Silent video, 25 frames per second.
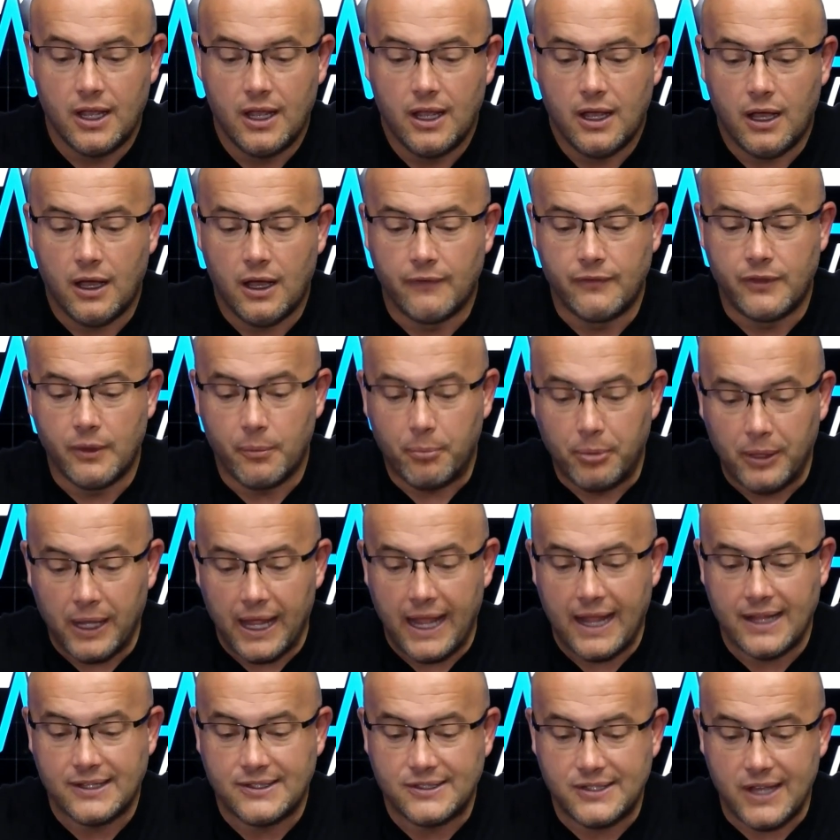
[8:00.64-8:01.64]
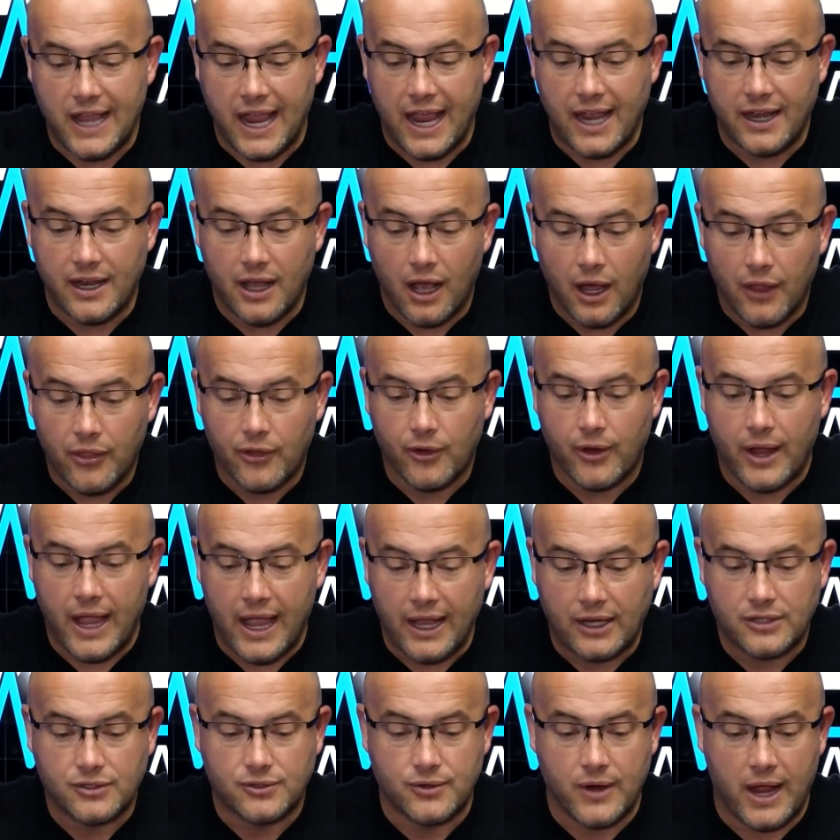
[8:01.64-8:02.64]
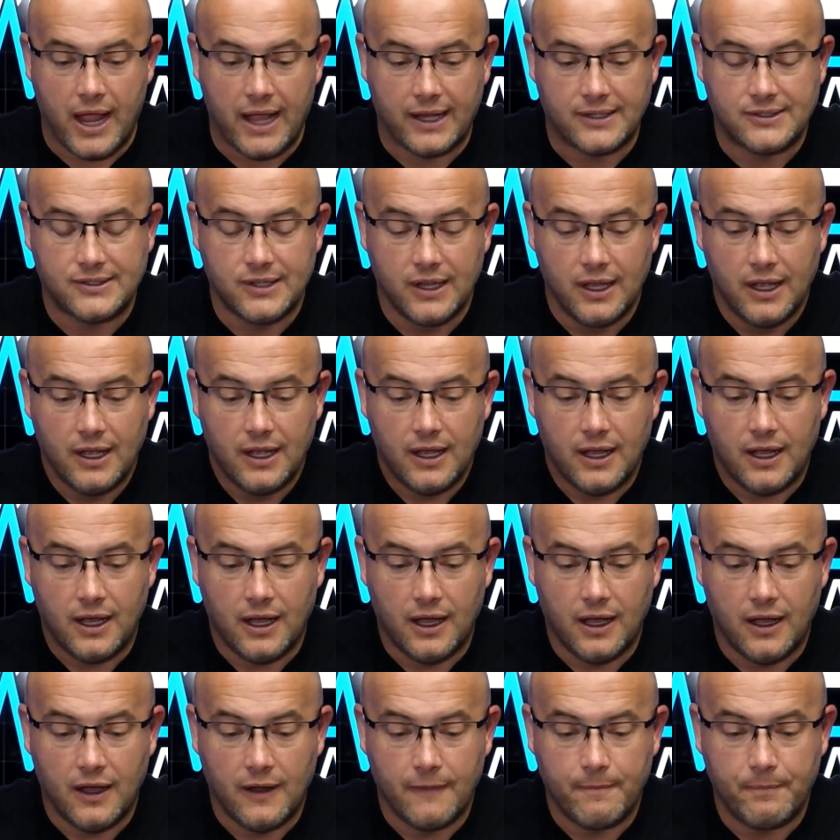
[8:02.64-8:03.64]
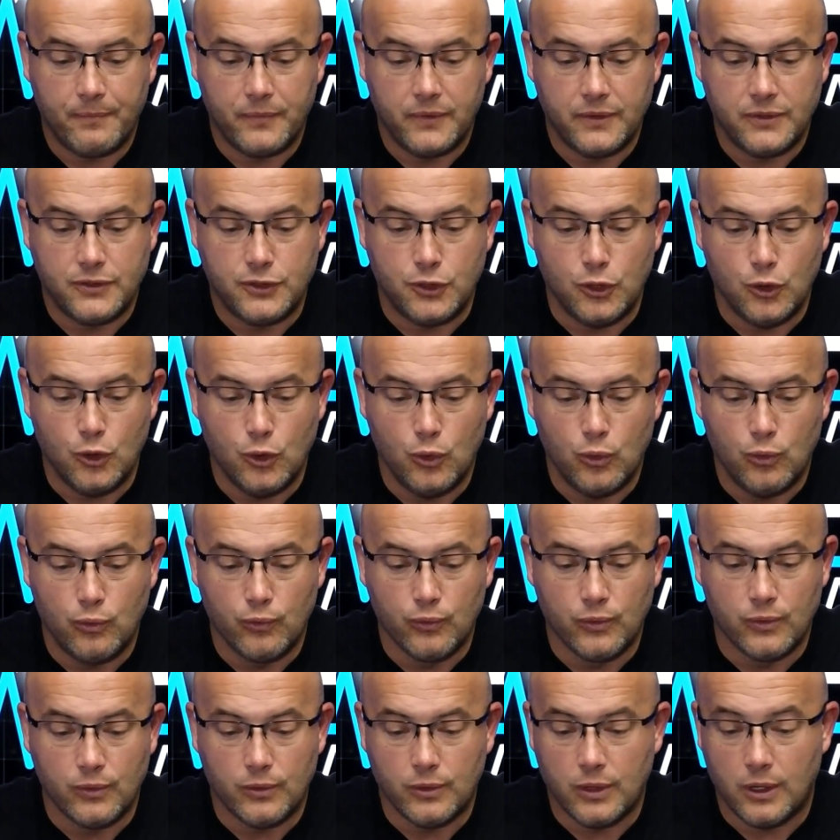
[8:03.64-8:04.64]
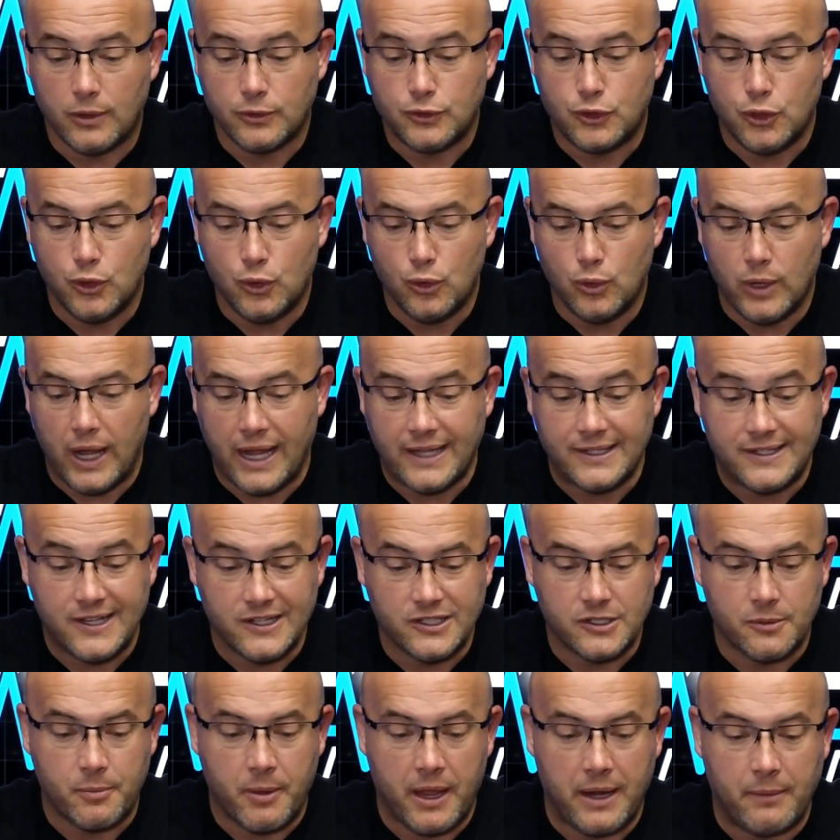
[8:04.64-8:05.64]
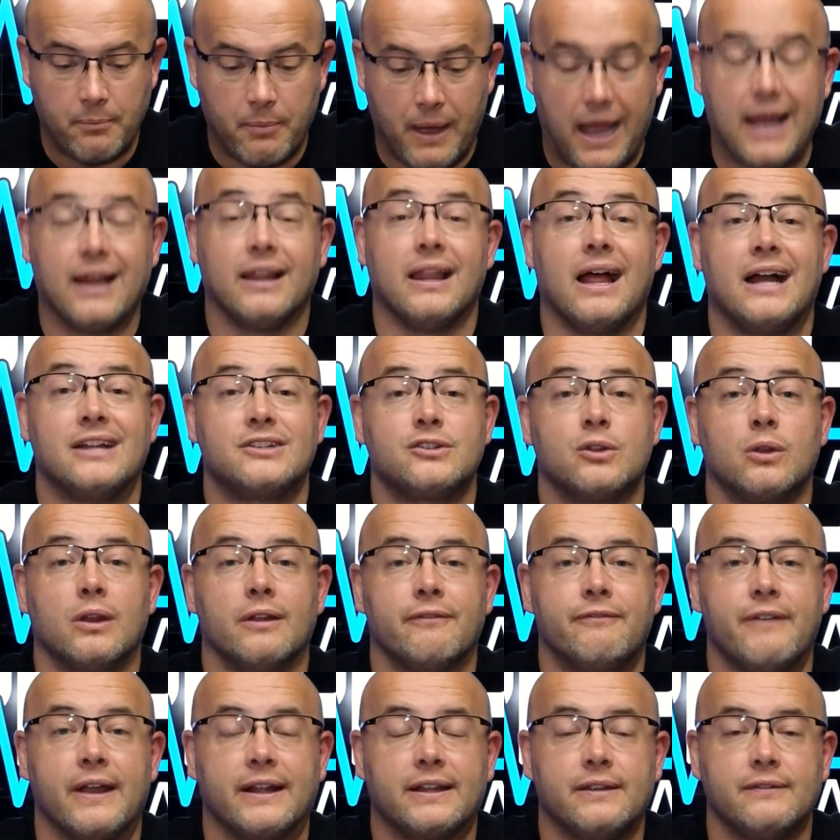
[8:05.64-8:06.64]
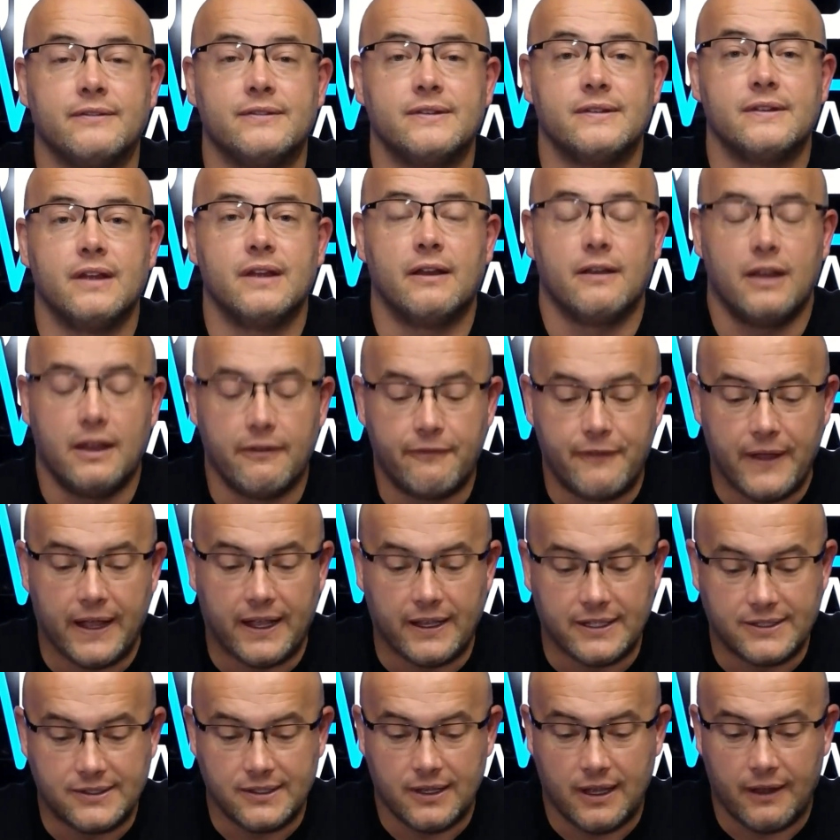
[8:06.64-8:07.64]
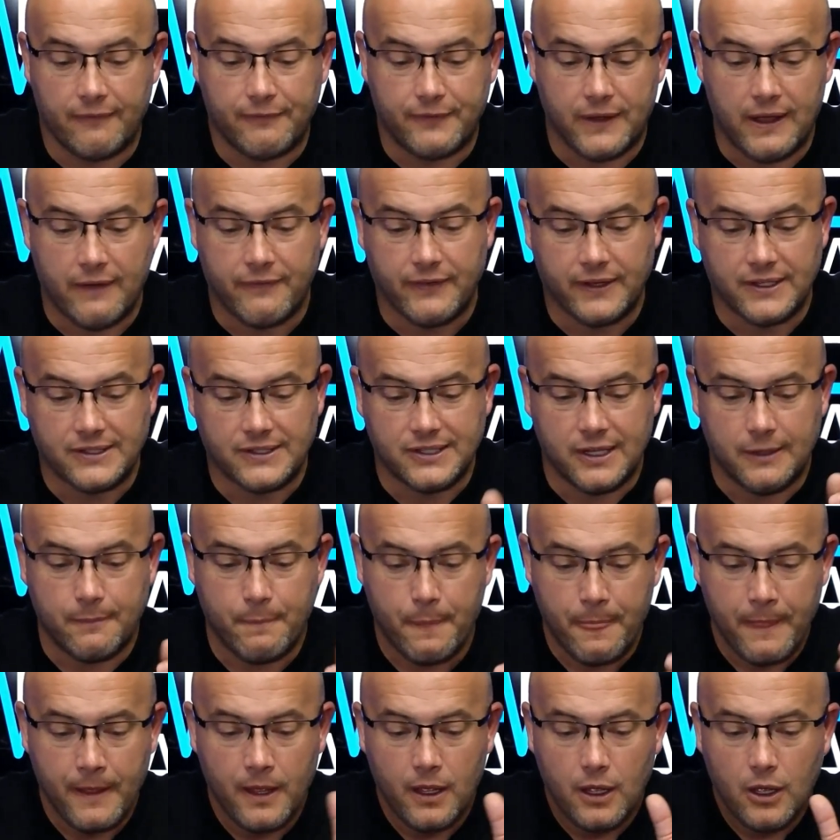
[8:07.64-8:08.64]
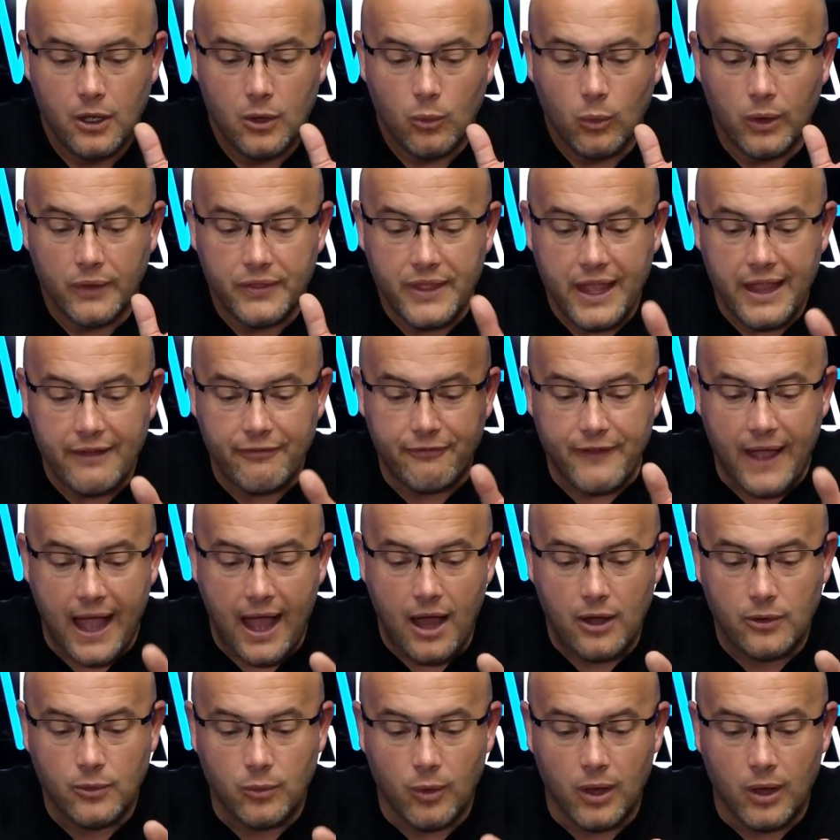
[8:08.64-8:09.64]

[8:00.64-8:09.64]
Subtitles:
of the plants and other extracts to anticipate biological efficacy. What they found